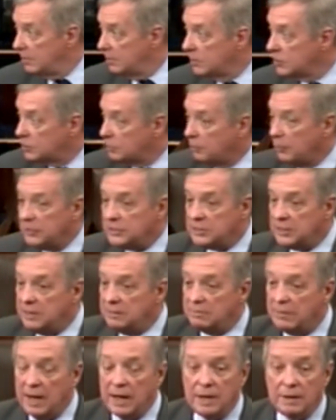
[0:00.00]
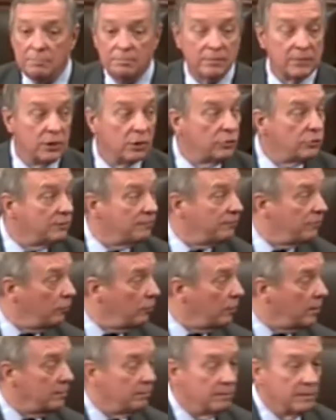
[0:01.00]
Mr. President, I yield the
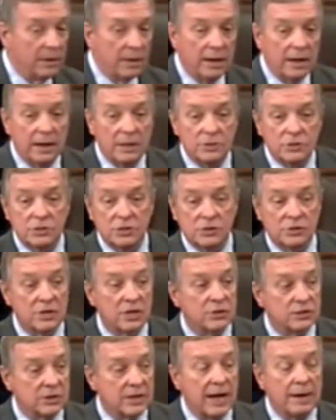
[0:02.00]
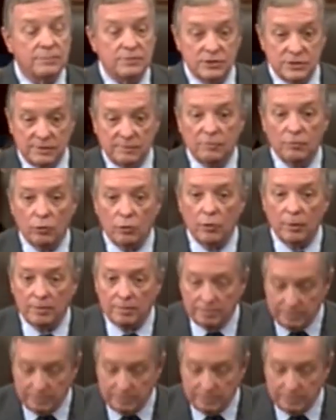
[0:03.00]
floor and suggest the absence of quorum.